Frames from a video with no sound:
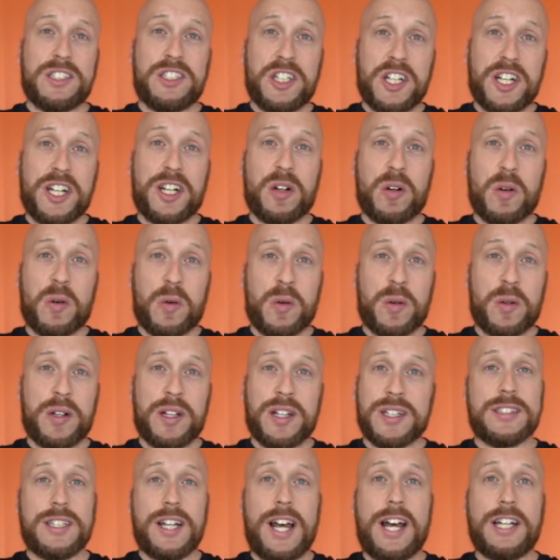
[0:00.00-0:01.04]
jig on,
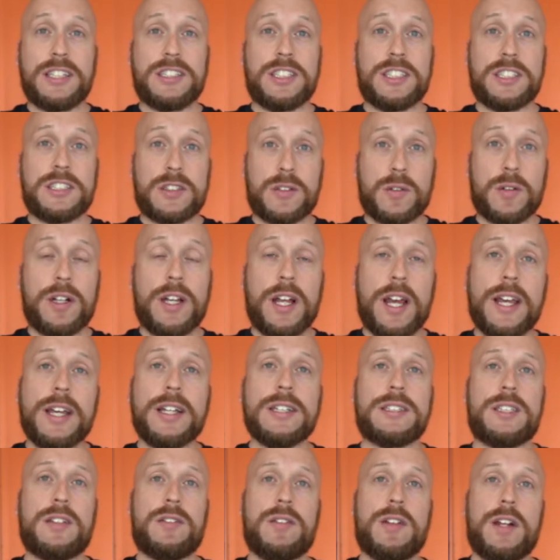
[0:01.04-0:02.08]
it's not just three
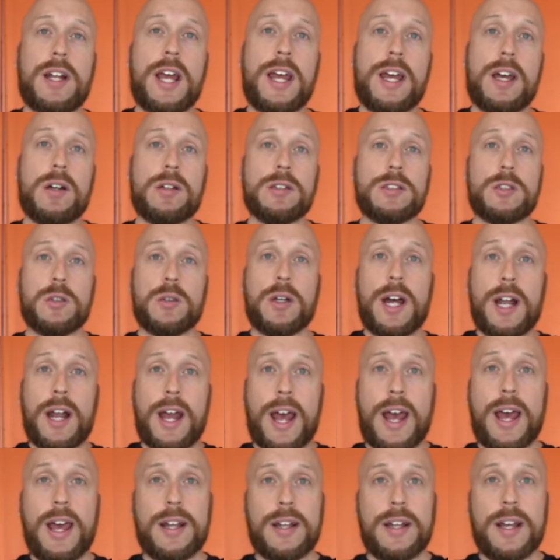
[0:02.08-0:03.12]
eighths of an ounce. You got to
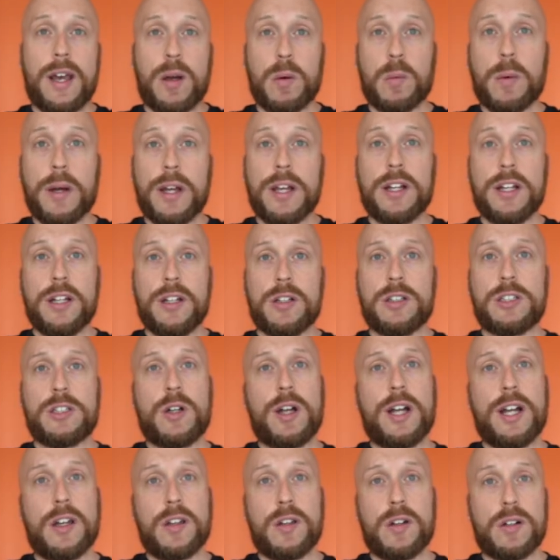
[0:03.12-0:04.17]
add that weight to your
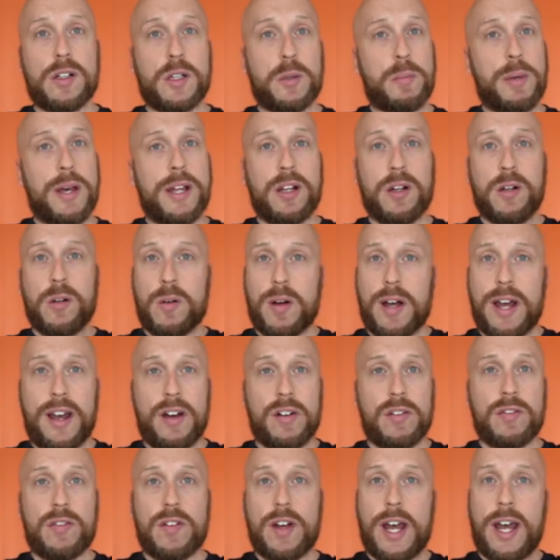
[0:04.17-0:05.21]
trailer depending on how
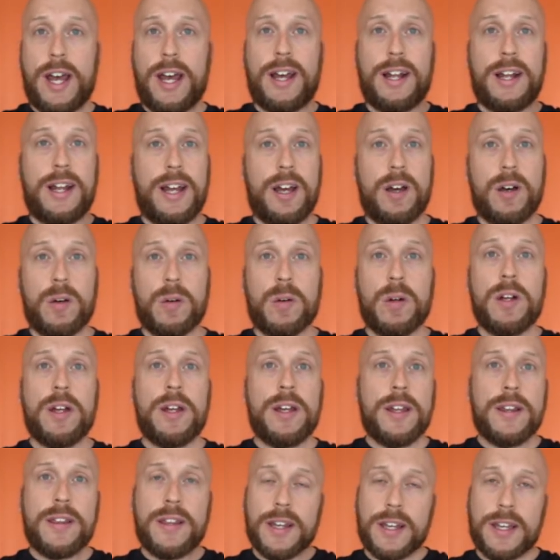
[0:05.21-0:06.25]
fat, how
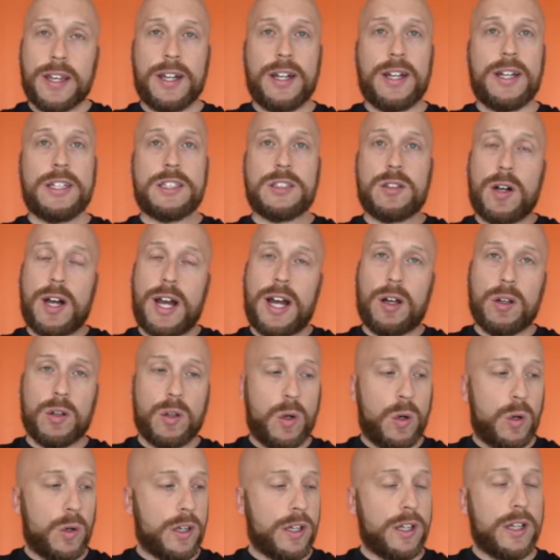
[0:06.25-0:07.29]
thick it is, or how
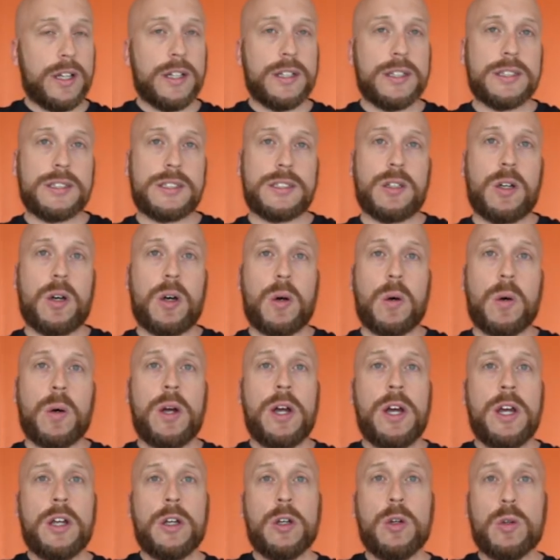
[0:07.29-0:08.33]
long it is. So
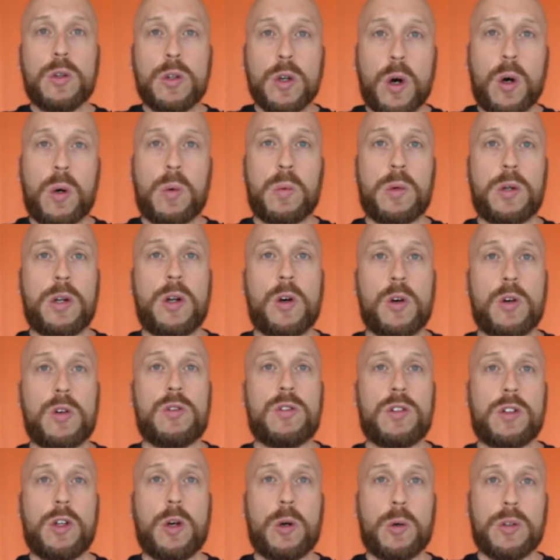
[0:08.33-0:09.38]
you don't want to
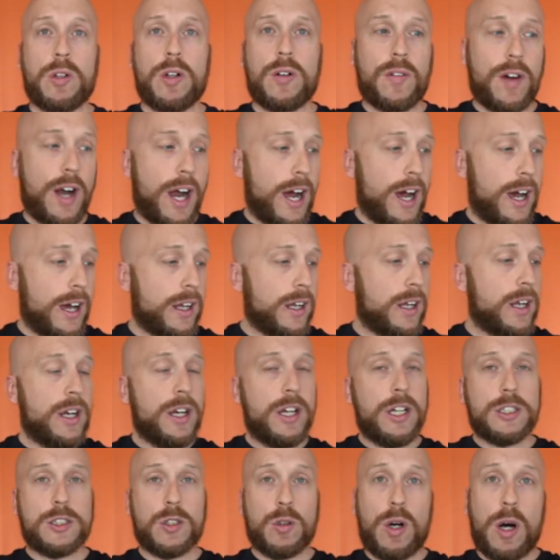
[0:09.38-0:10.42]
overload the rod.
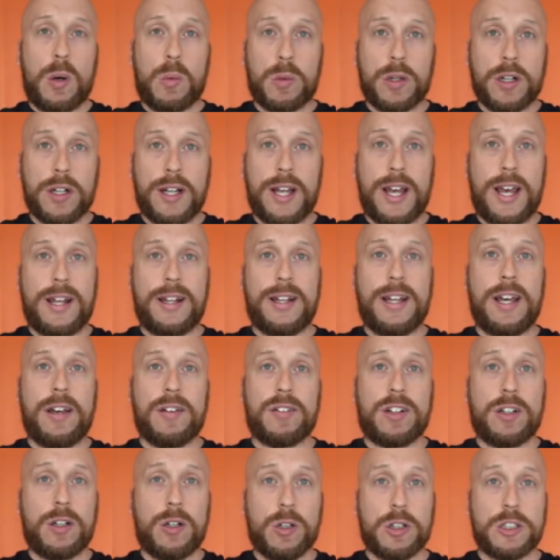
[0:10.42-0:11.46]
So I wanted to have
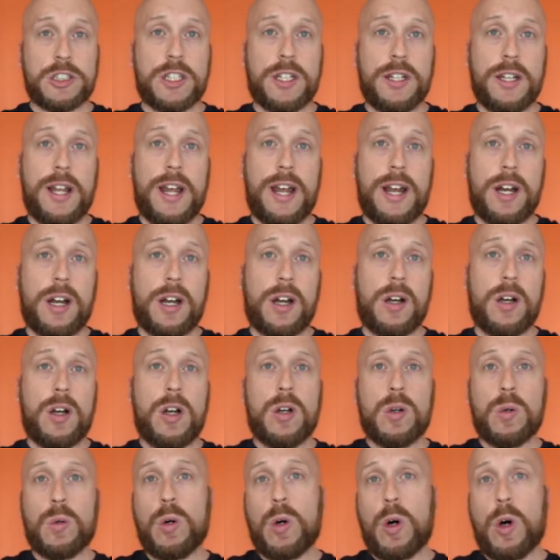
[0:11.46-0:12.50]
that cushion there
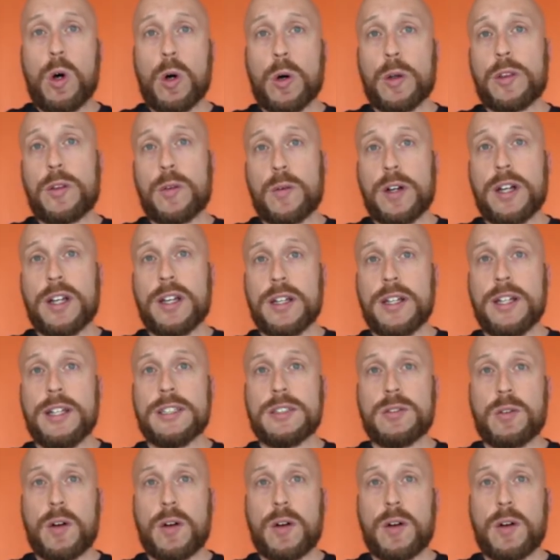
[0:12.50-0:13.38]
on all three of these